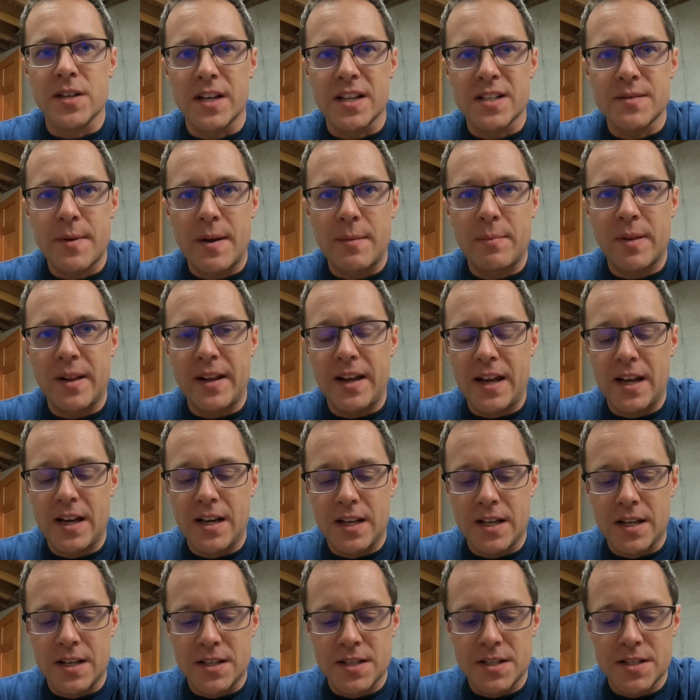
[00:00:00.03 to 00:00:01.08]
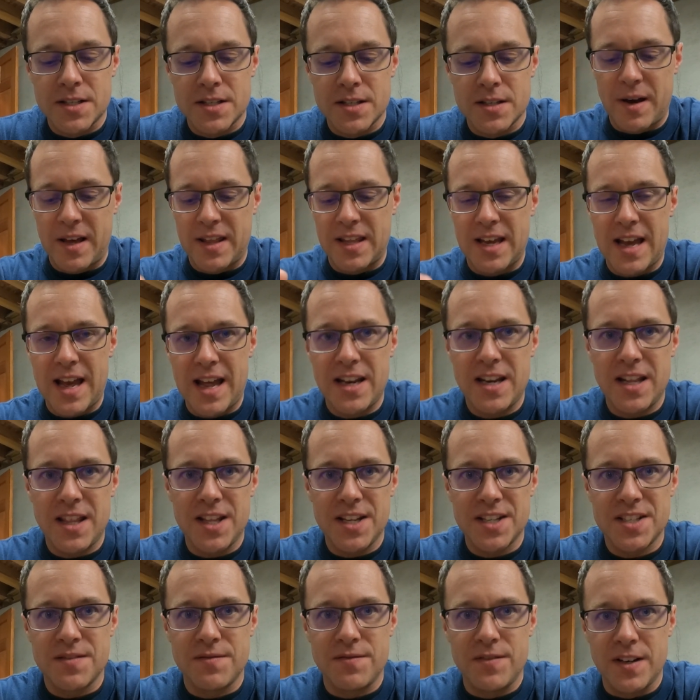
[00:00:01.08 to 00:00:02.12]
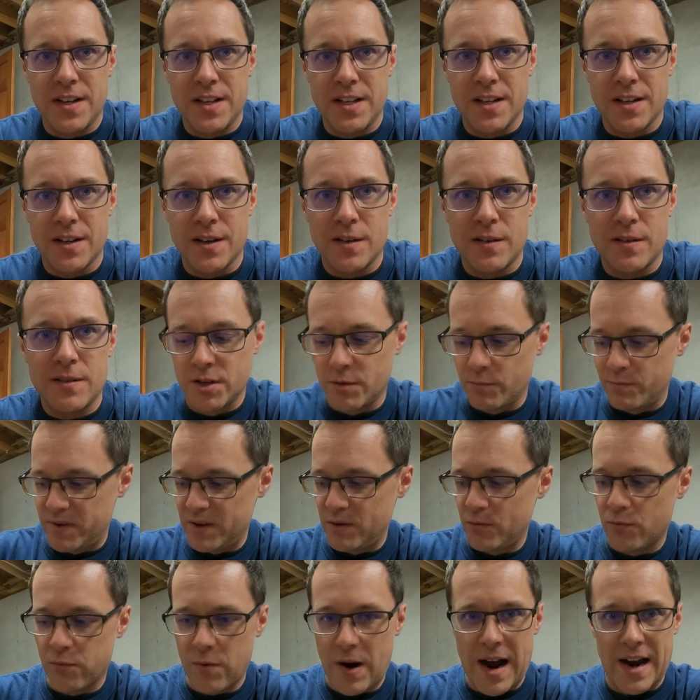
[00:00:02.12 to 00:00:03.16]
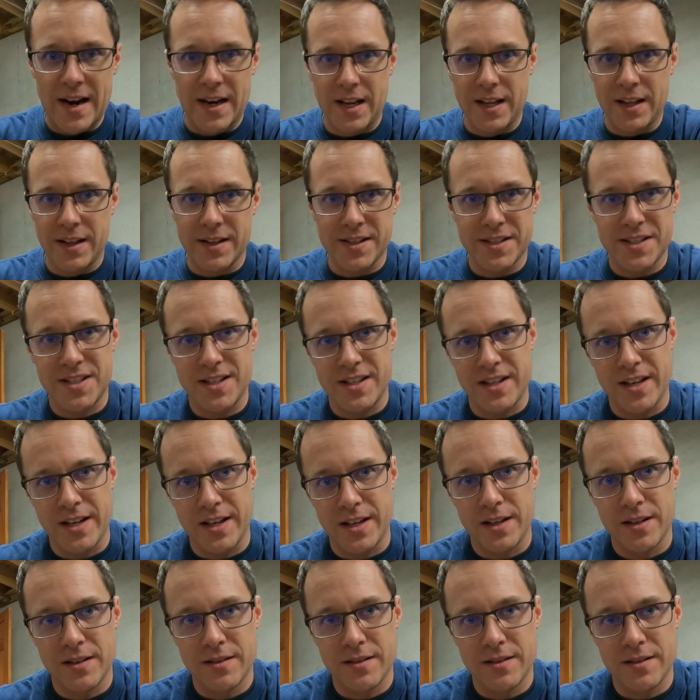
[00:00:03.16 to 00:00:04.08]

I guess my plan is, by the end of this video, to be riding this thing.